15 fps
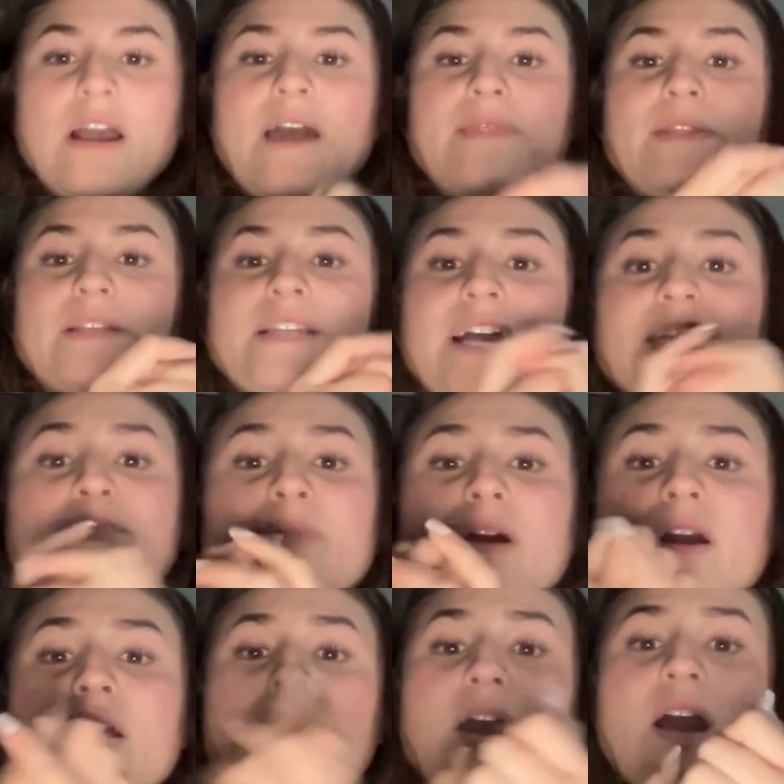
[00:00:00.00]
And the
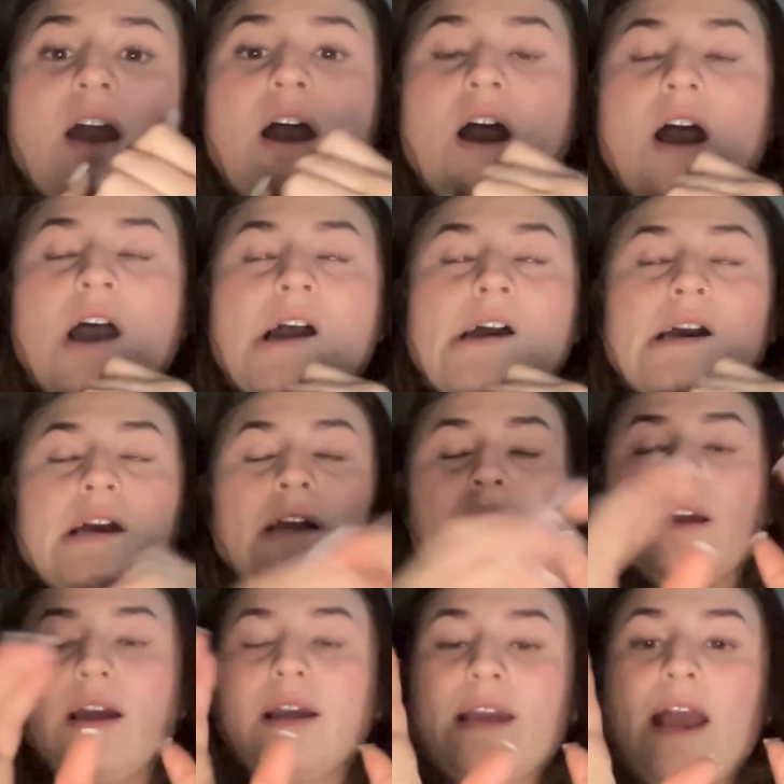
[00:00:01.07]
textbook
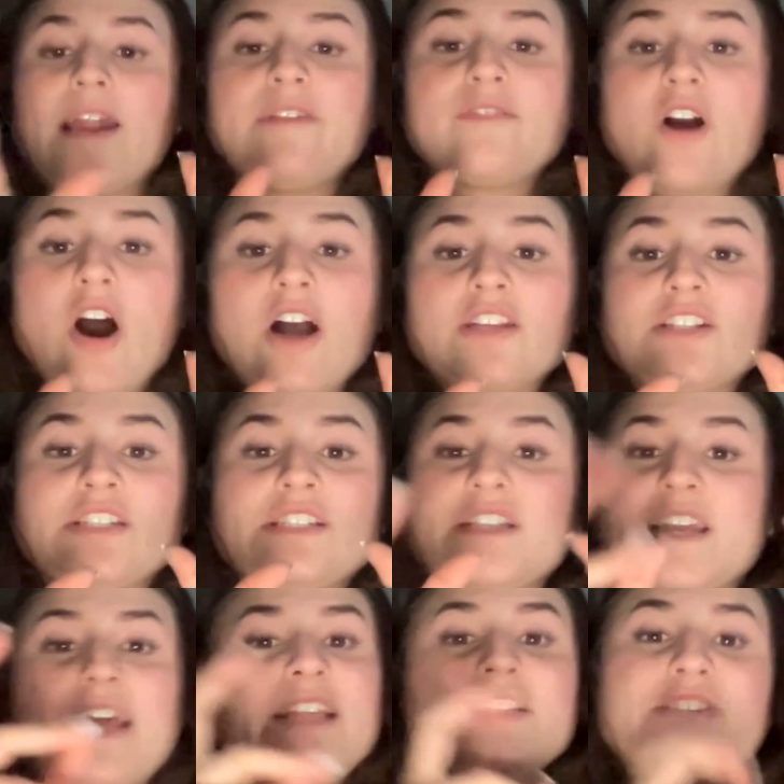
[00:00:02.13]
kind of cautions
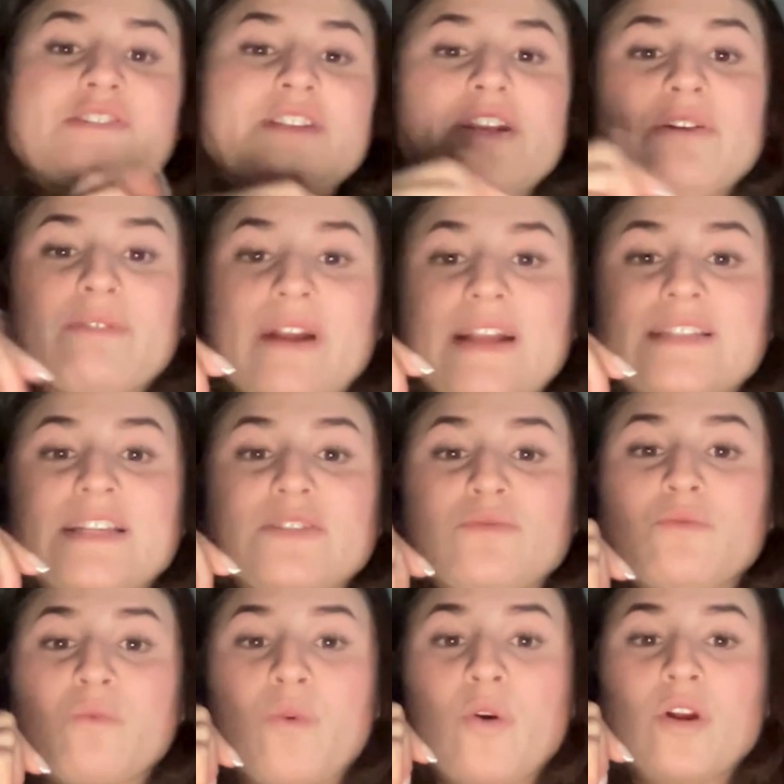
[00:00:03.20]
against using grades as
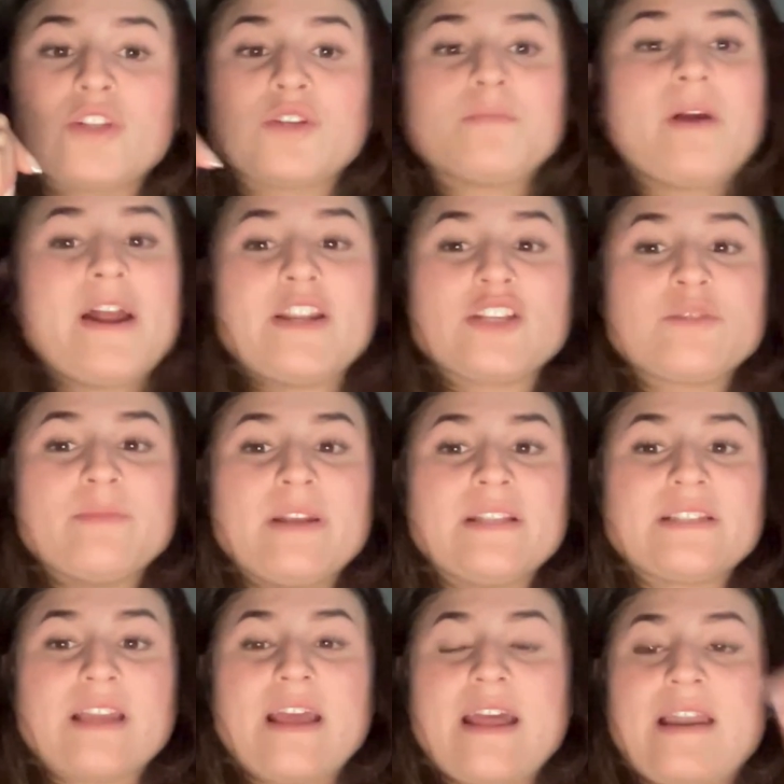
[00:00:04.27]
rewards or
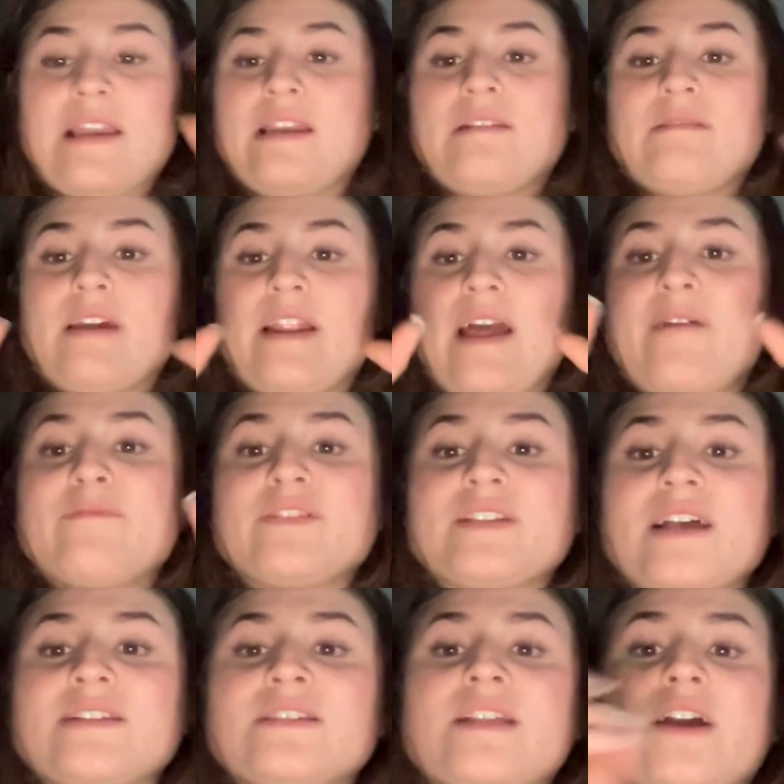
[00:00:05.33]
punishments, and it
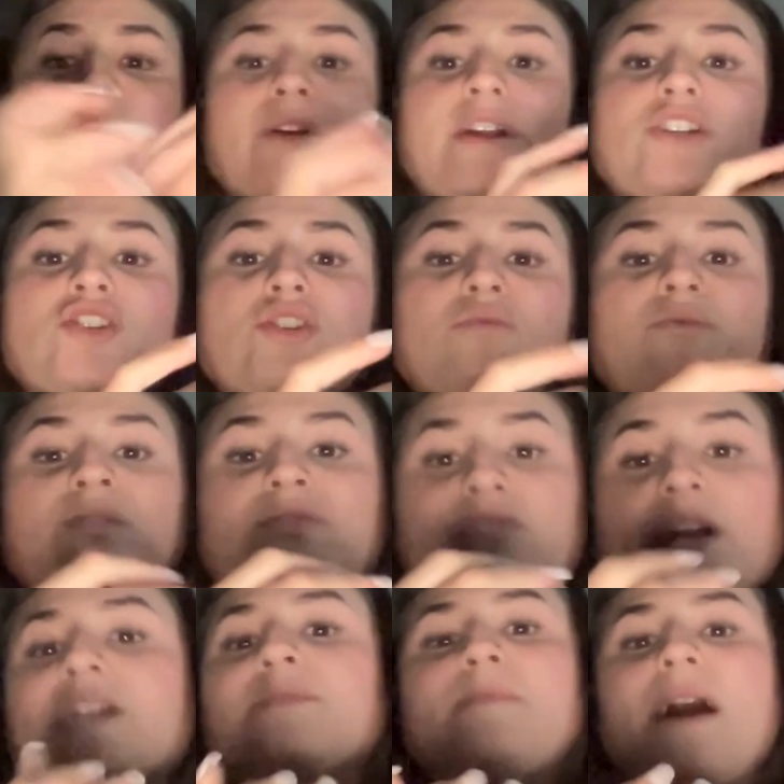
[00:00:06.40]
emphasizes that grades should
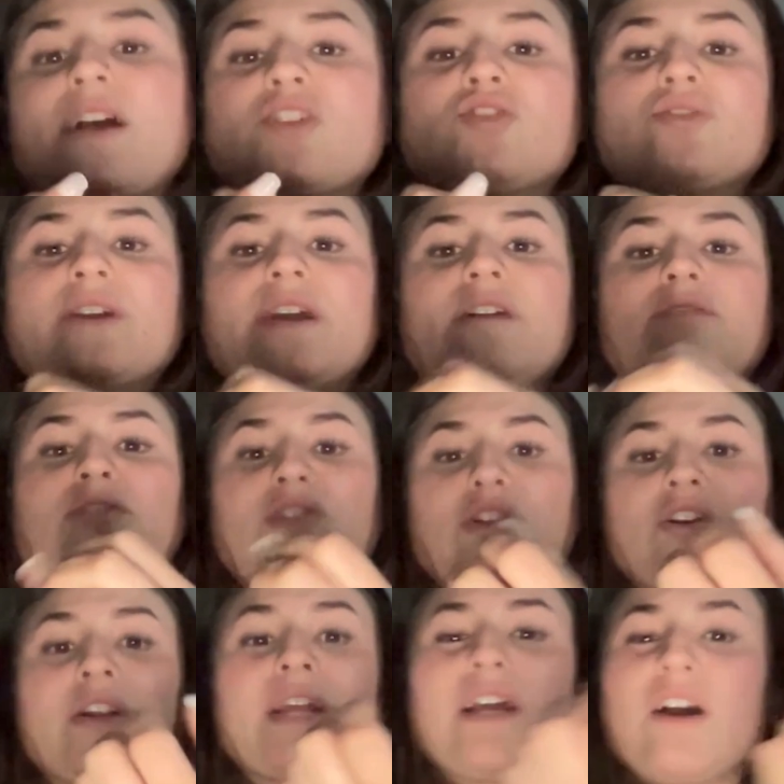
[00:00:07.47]
reflect mastery of
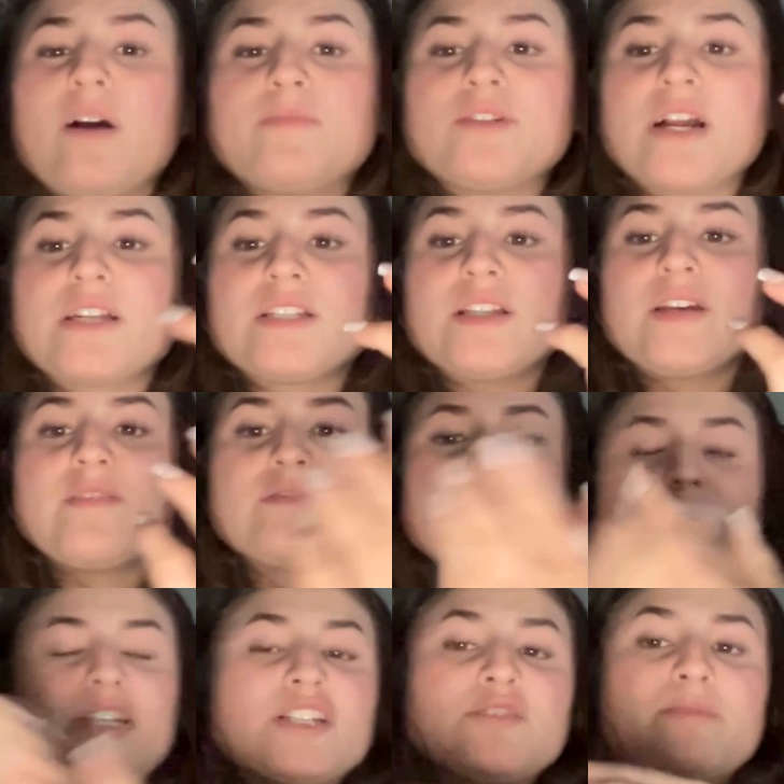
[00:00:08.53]
learning objectives,
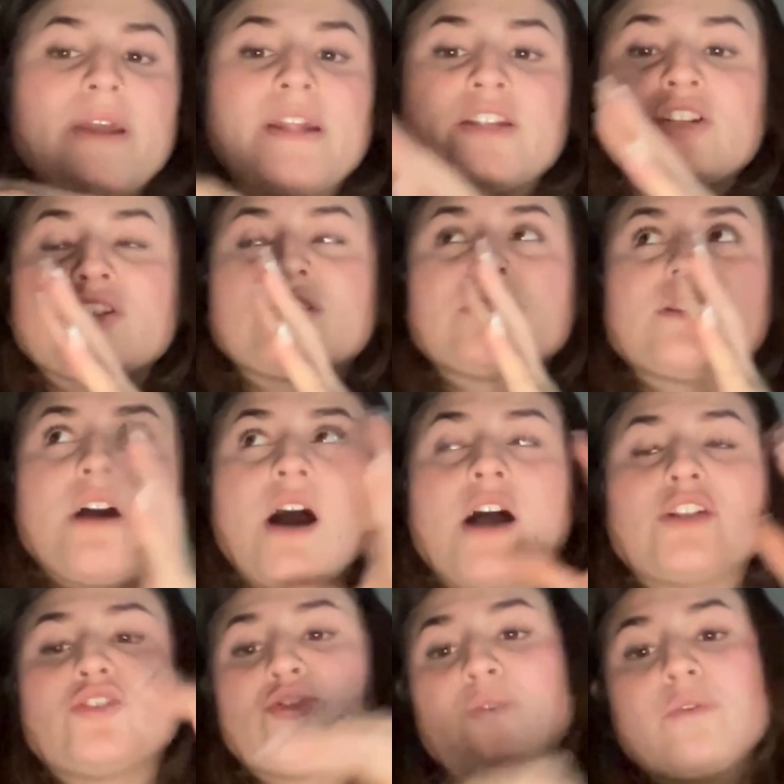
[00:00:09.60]
which is pages
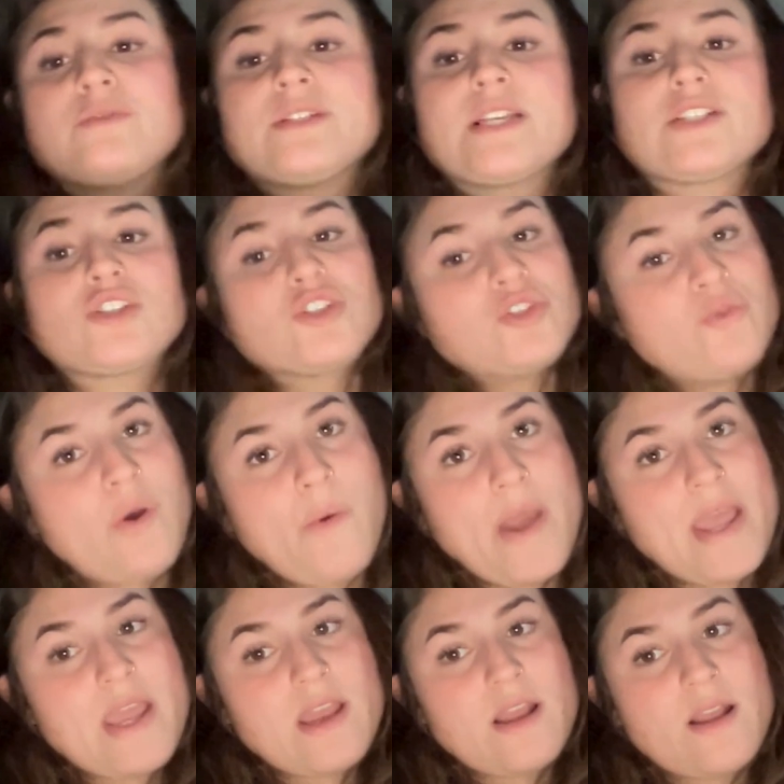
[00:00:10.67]
206 to
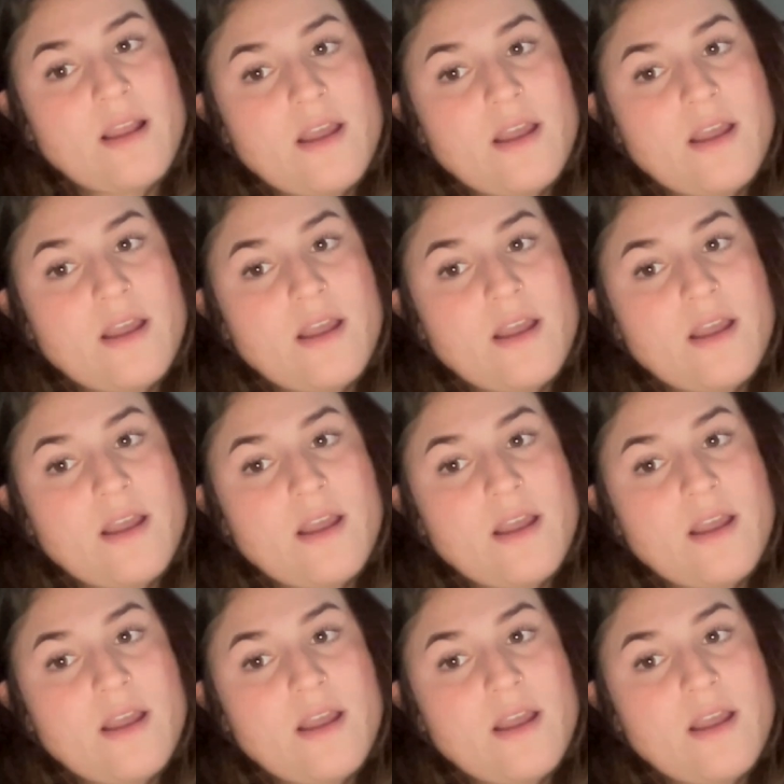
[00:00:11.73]
208.